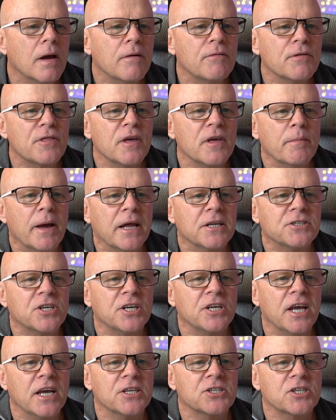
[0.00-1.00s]
Everything Man
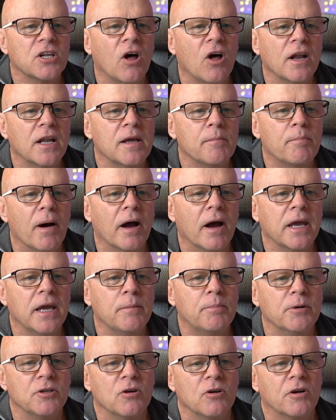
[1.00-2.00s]
said, yeah, slightly
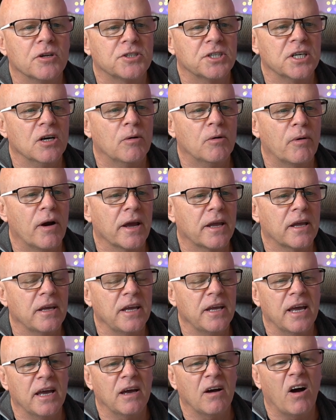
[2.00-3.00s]
buggy, but not a deal
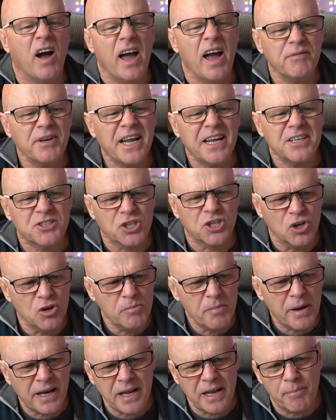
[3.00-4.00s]
breaker. Yeah, I haven't had
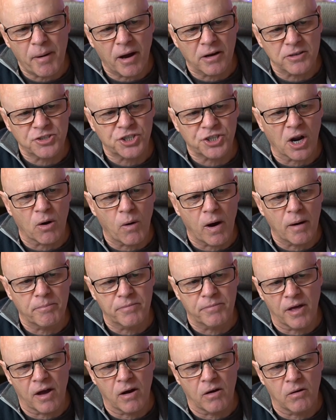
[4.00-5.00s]
too many bugs show
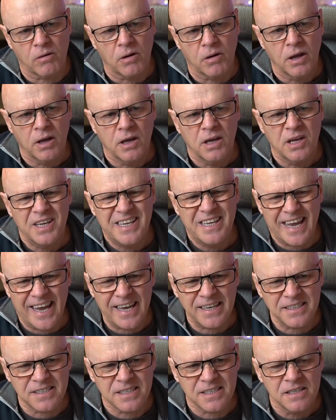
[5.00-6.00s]
up though
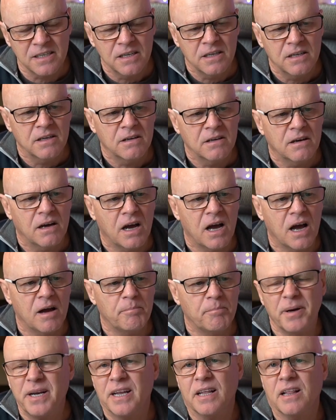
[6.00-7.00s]
yet,
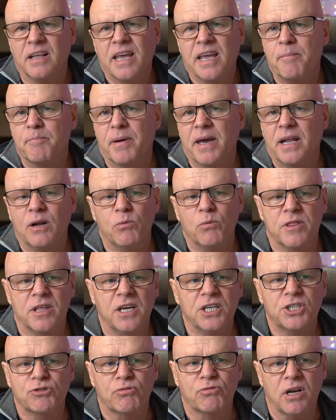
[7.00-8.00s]
uh, but it'll get better
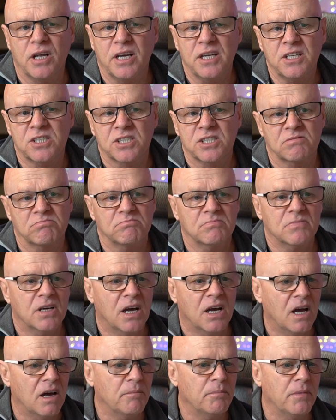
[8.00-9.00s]
with each release.
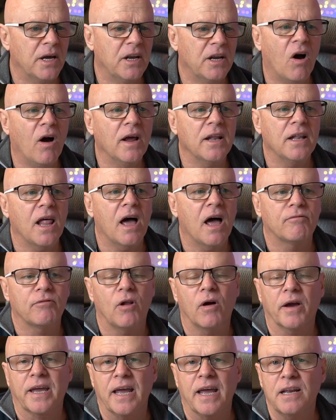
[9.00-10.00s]
Um, and I
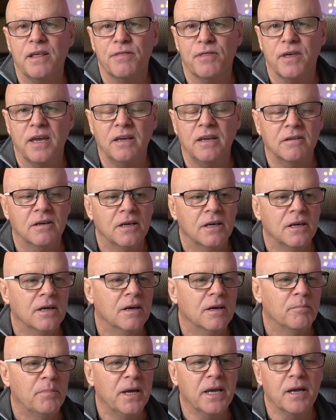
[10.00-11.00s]
love, like anything,
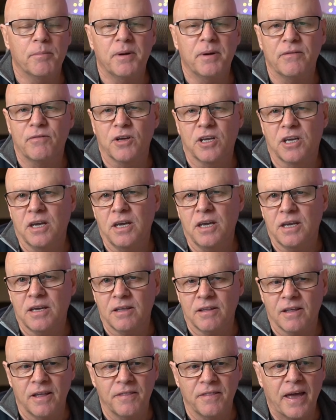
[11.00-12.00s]
being a bit of a
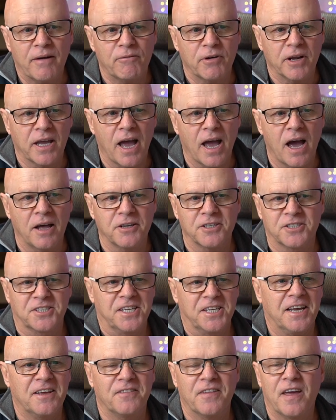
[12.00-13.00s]
geek in that regard. The
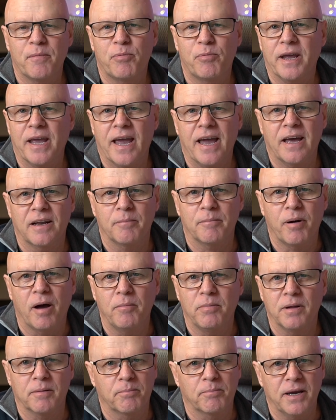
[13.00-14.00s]
second they bring out a
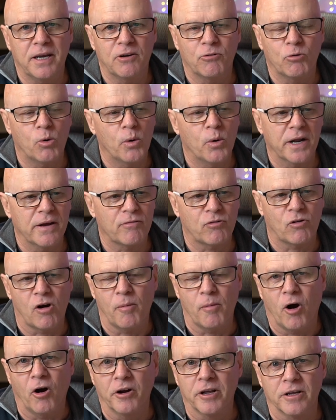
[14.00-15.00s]
public beta or
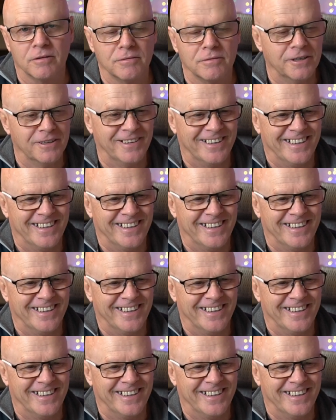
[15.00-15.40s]
whatever, I'm on it.